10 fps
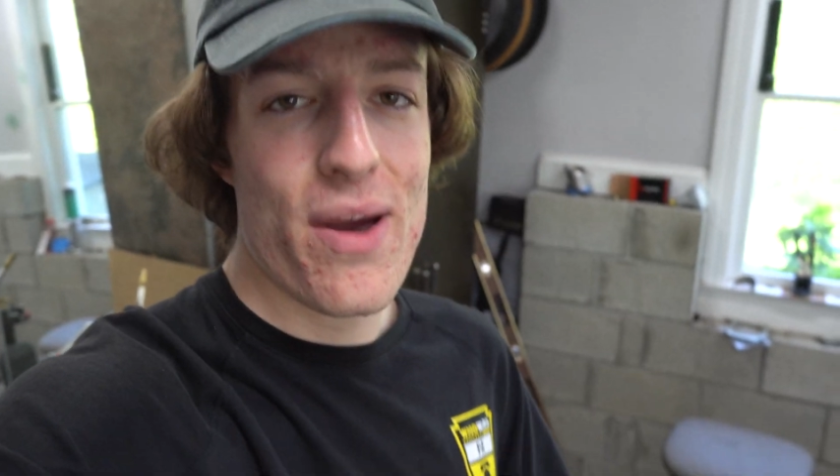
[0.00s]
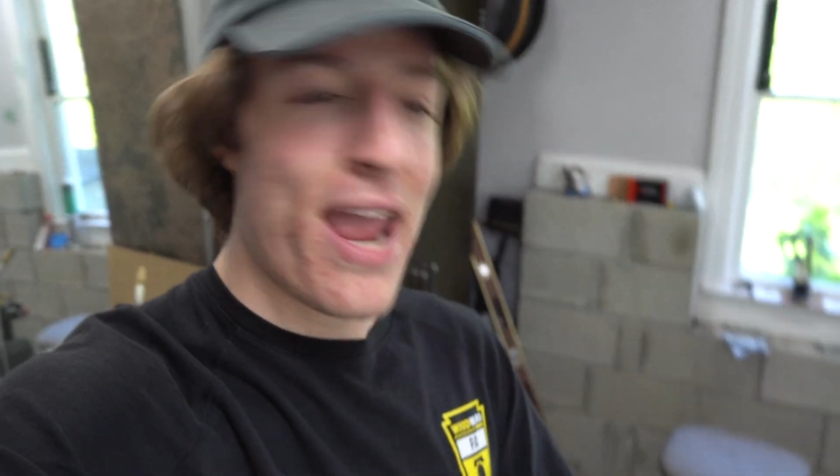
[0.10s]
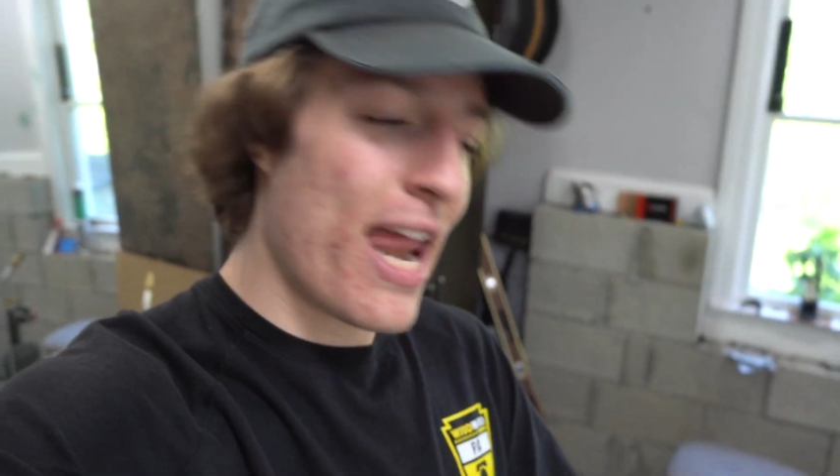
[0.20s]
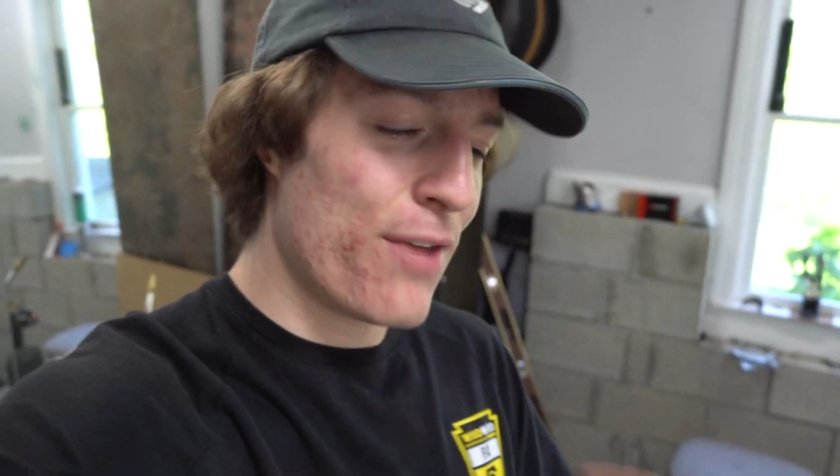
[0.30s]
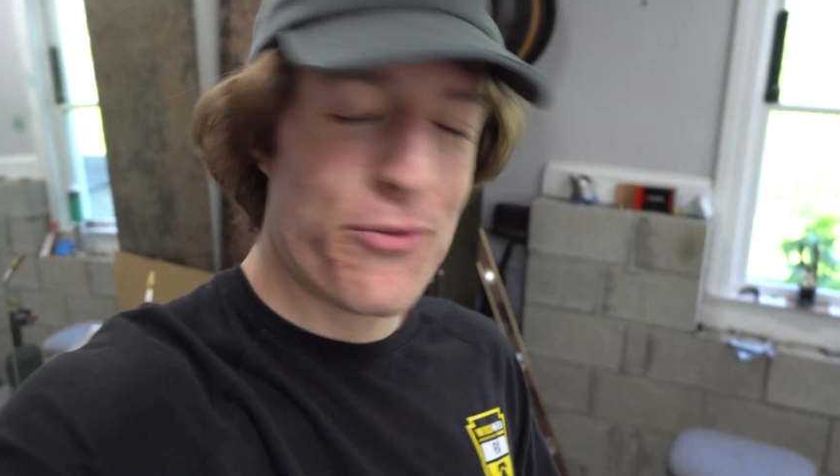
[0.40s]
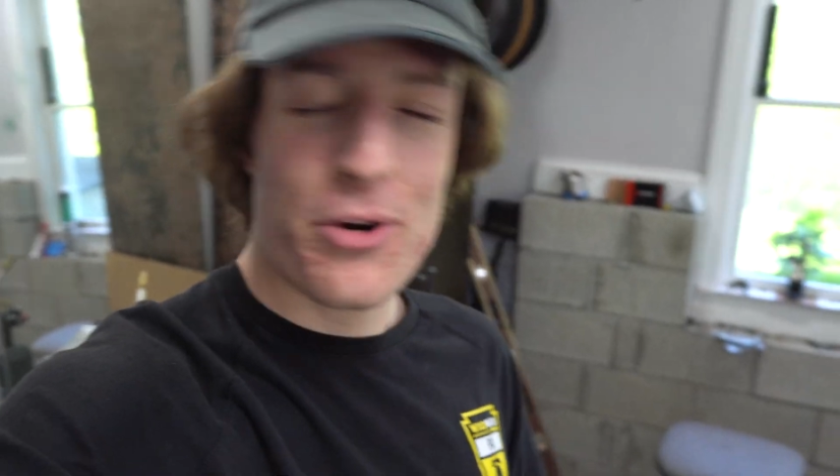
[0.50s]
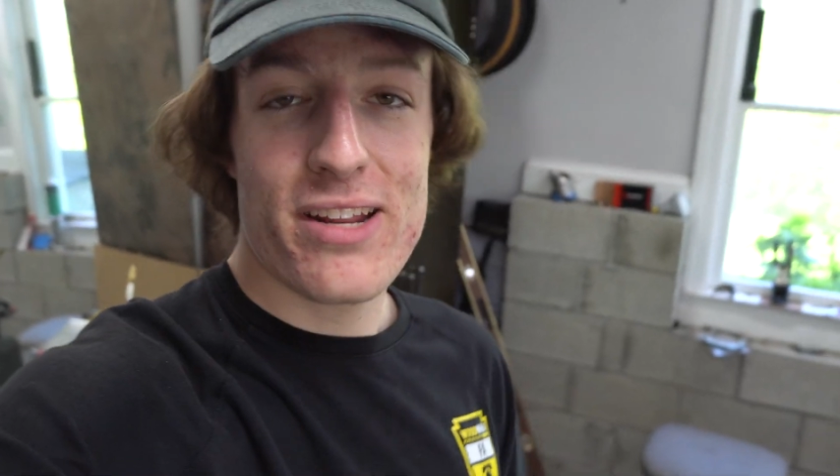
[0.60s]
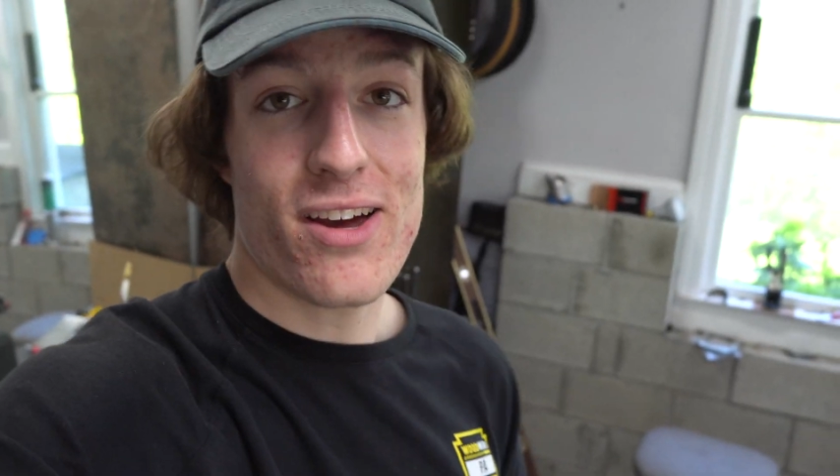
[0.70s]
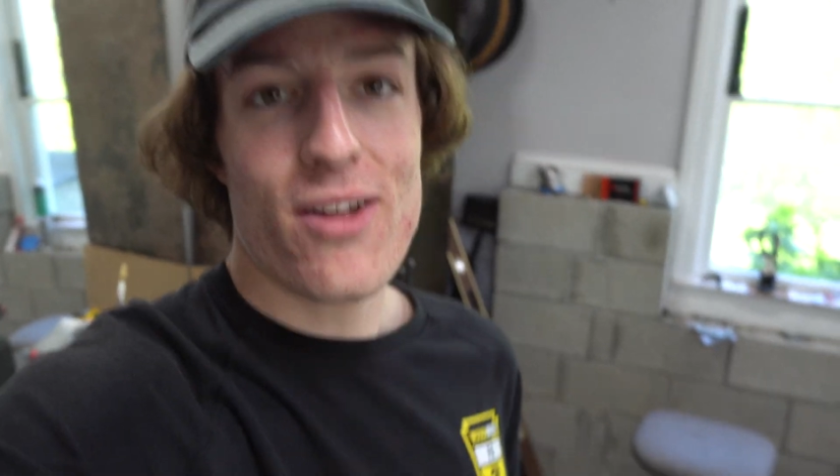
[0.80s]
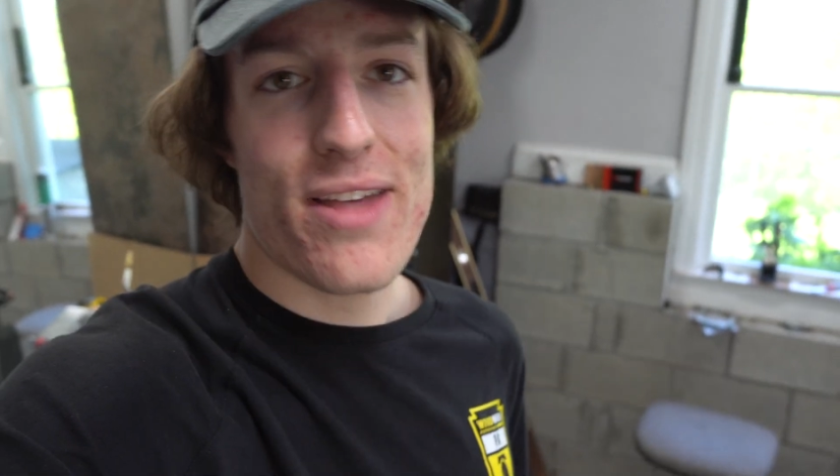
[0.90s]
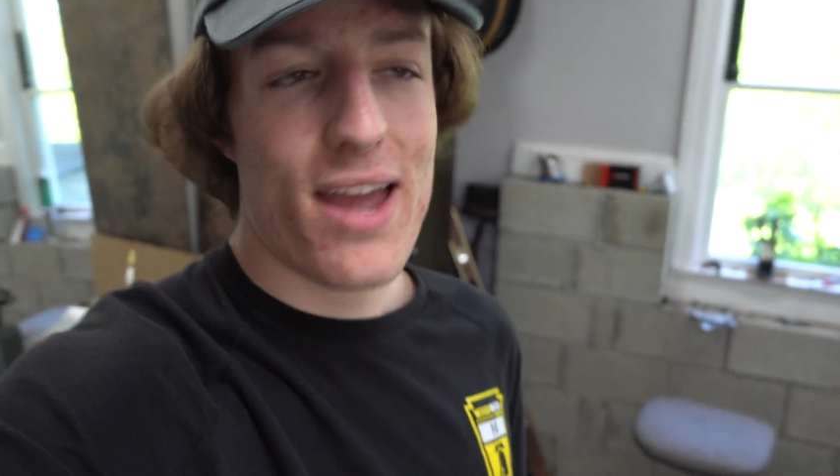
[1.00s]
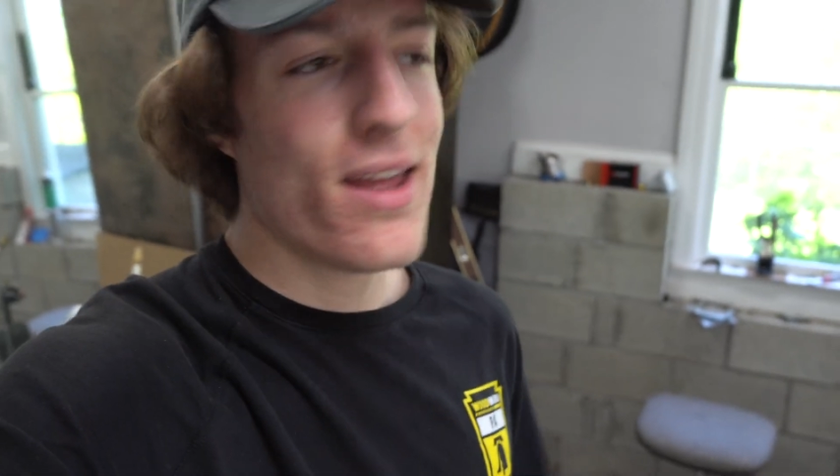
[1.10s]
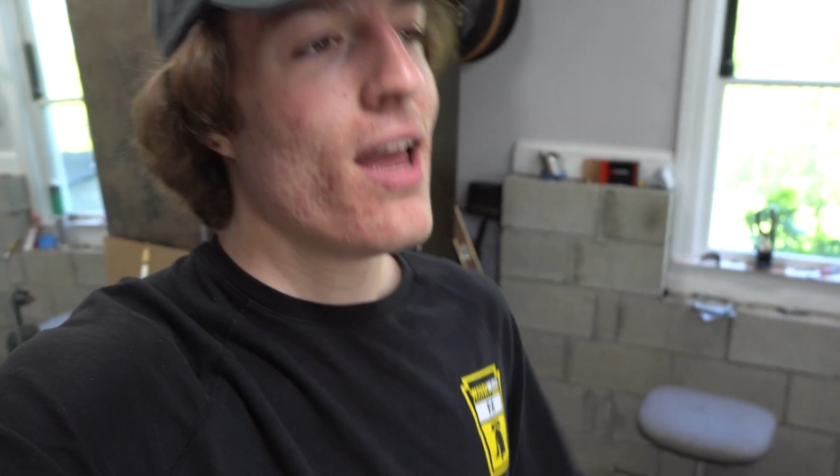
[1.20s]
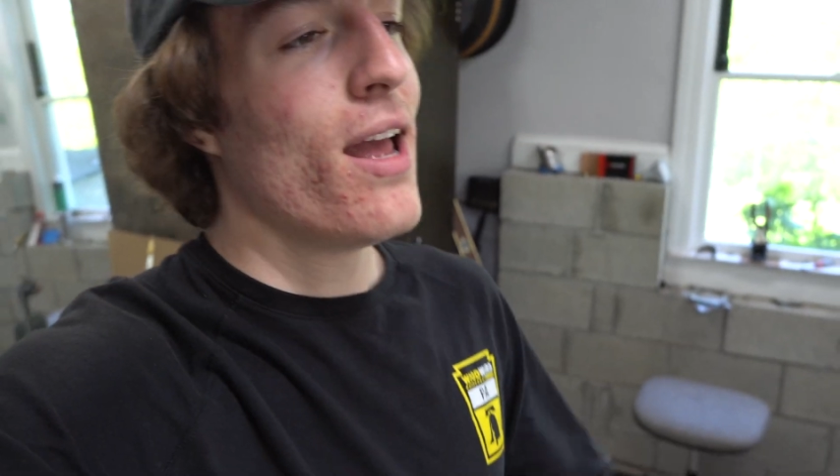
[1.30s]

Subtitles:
And if you've already done all that,